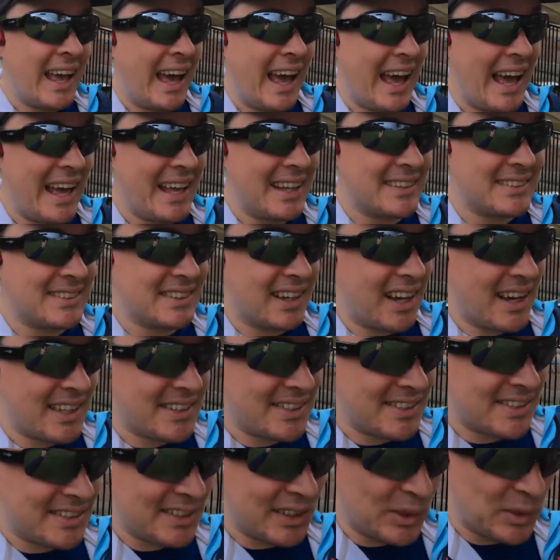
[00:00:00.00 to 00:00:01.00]
And I
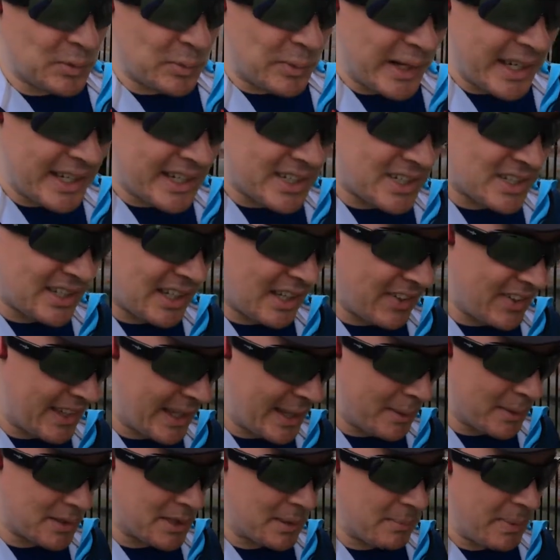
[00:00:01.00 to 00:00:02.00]
still reached, I
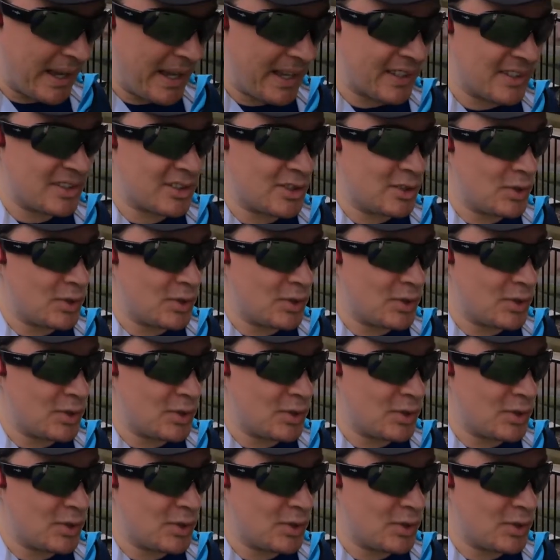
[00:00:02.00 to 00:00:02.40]
think it was about